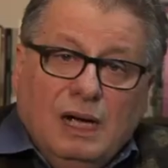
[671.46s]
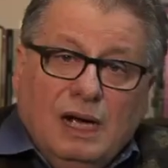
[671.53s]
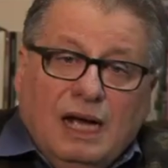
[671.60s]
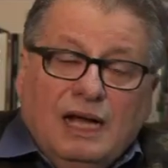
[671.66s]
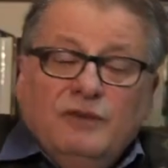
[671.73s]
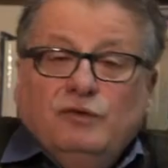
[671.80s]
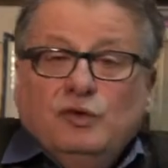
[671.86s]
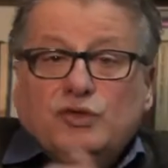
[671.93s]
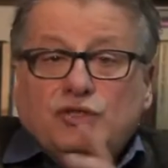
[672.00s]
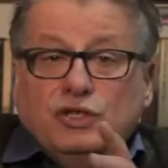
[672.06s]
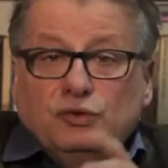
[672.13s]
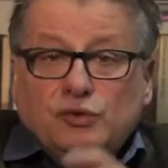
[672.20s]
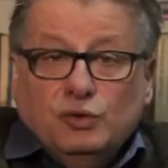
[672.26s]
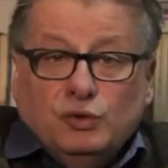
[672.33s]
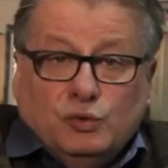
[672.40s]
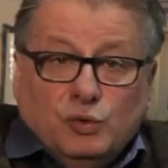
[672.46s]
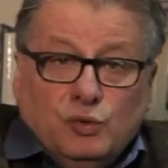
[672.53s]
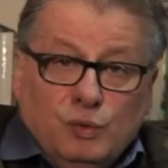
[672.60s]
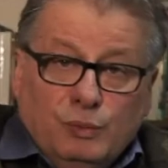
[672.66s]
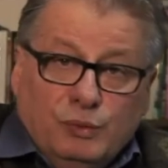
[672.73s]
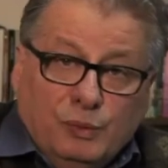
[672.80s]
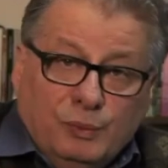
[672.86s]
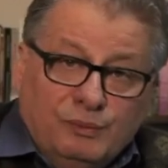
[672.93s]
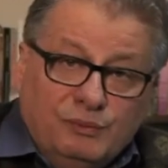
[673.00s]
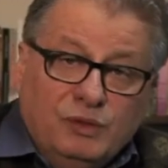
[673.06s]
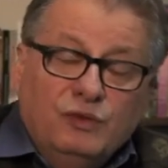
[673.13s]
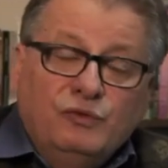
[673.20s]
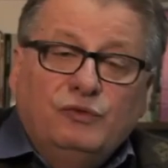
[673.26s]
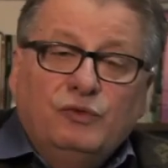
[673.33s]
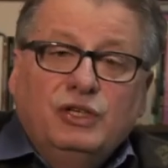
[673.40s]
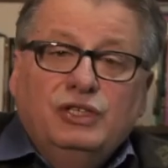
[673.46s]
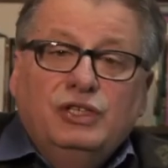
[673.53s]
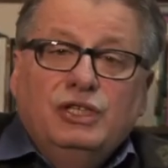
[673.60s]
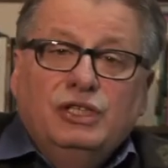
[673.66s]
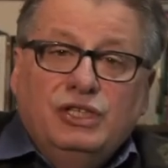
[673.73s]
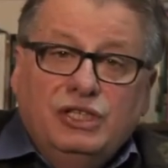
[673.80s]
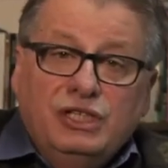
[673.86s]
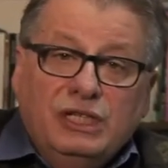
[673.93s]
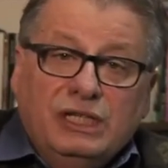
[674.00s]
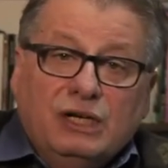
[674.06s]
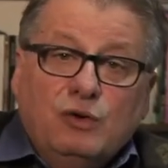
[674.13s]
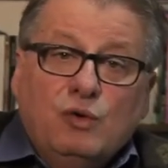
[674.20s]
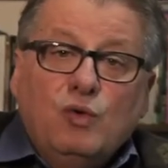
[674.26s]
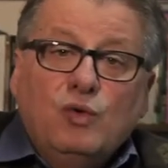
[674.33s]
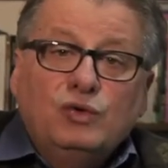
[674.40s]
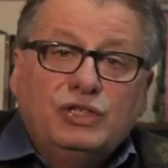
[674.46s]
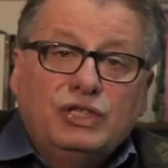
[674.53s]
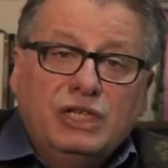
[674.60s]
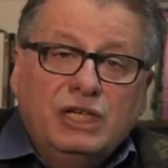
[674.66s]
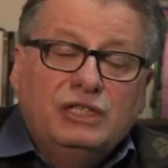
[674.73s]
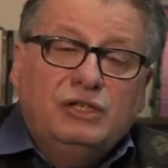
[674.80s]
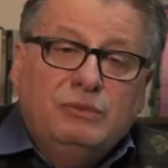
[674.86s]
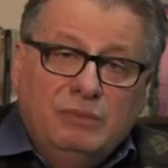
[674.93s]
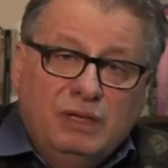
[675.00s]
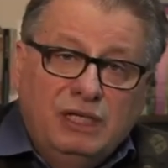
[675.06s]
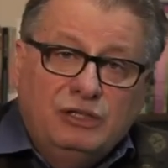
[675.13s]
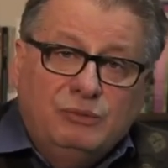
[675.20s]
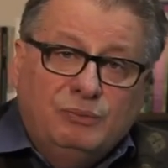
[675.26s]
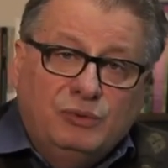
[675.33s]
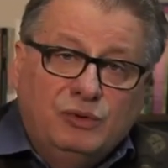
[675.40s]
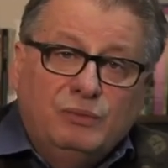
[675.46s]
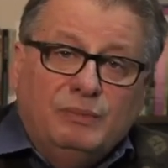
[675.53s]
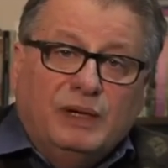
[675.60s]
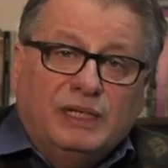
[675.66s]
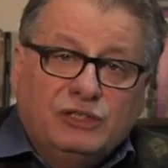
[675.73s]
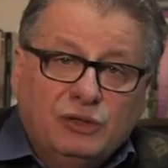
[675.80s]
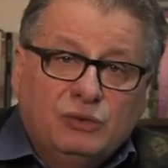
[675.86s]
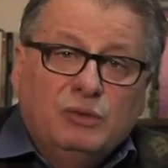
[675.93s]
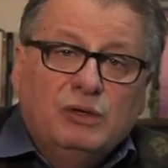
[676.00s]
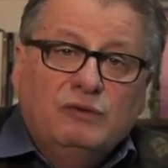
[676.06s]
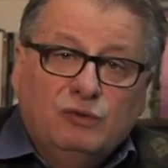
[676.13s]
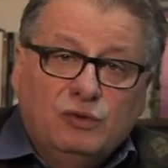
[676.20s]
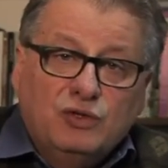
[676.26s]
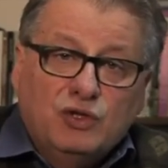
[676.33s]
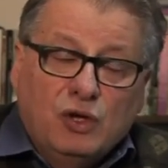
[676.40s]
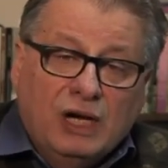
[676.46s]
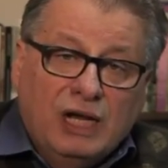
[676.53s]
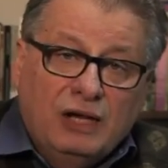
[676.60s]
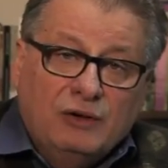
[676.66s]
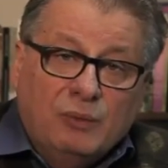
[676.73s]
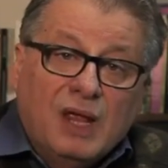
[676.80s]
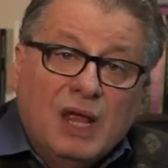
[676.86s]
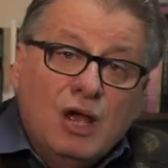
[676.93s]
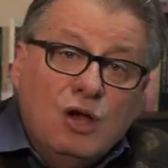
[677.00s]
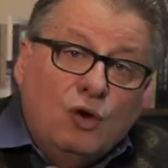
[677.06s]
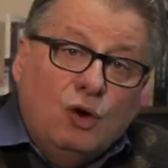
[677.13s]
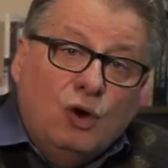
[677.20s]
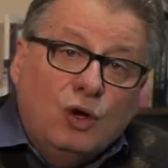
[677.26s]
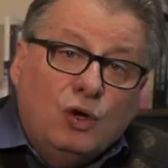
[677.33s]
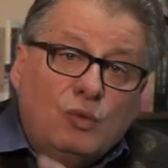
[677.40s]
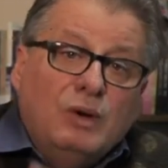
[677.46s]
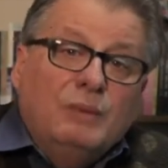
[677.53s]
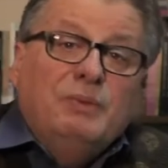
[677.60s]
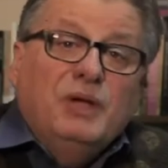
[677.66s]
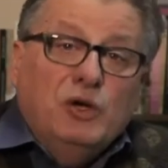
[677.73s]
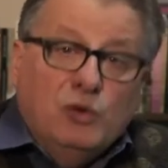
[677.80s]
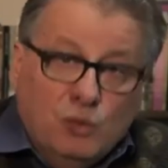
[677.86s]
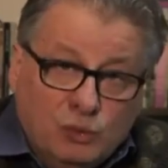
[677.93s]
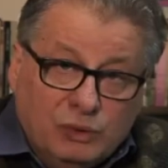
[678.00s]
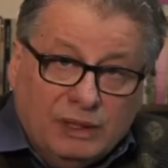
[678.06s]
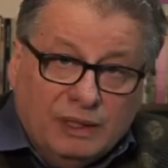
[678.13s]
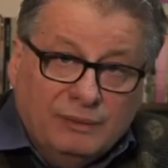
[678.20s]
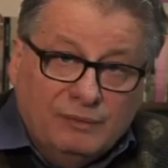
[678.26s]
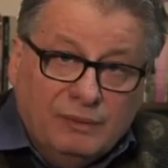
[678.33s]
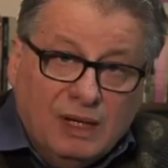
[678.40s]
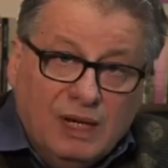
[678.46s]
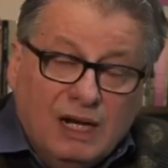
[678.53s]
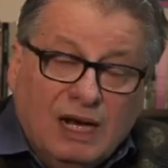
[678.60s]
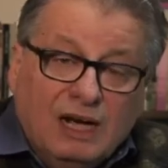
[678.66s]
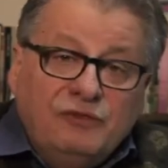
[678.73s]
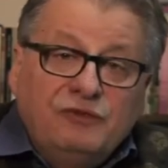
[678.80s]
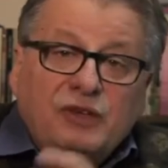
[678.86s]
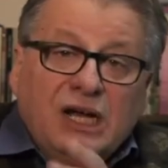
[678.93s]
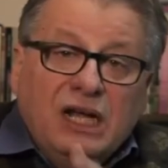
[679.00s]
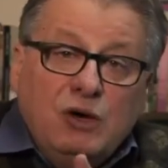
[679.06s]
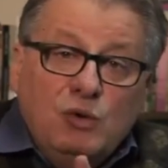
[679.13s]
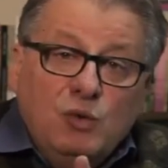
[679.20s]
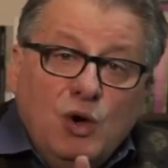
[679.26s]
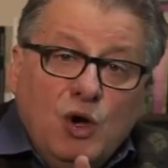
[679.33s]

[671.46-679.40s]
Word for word: The October Revolution, which was consciously led by a revolutionary party, raises a question. In the end,